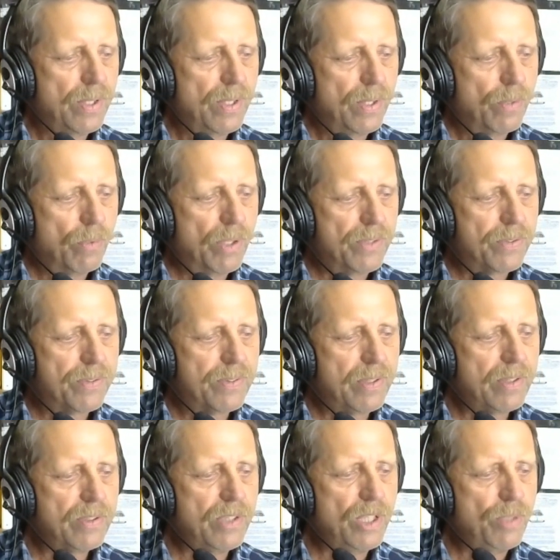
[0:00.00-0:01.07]
was
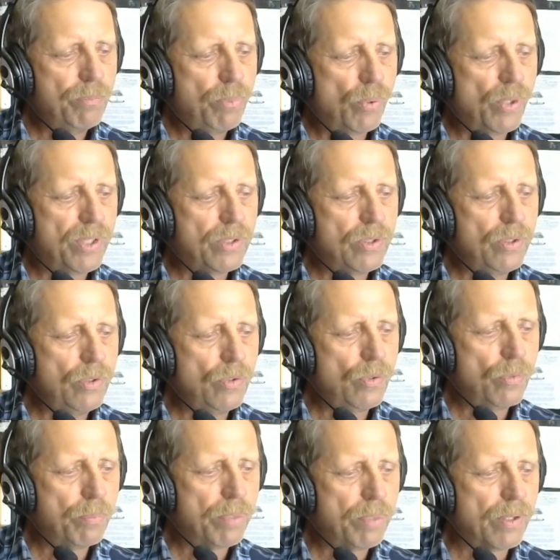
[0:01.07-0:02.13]
16.2
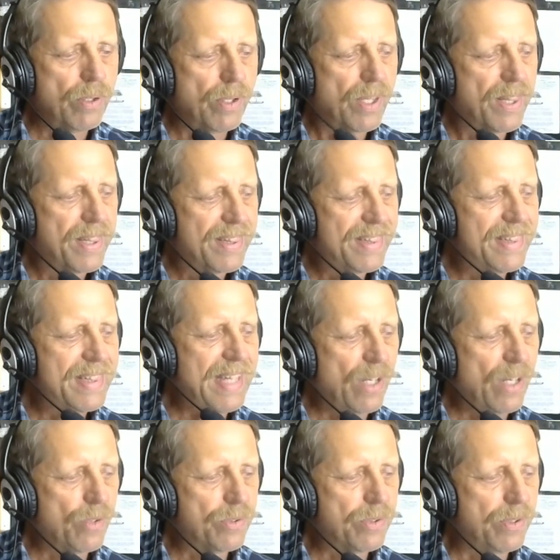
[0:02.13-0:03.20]
per
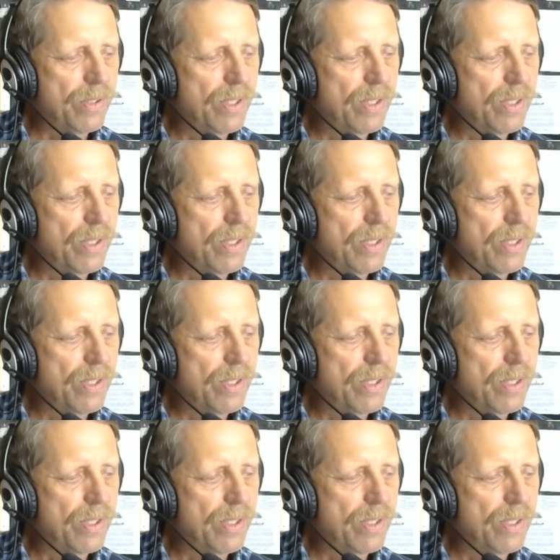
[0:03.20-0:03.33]
1,000.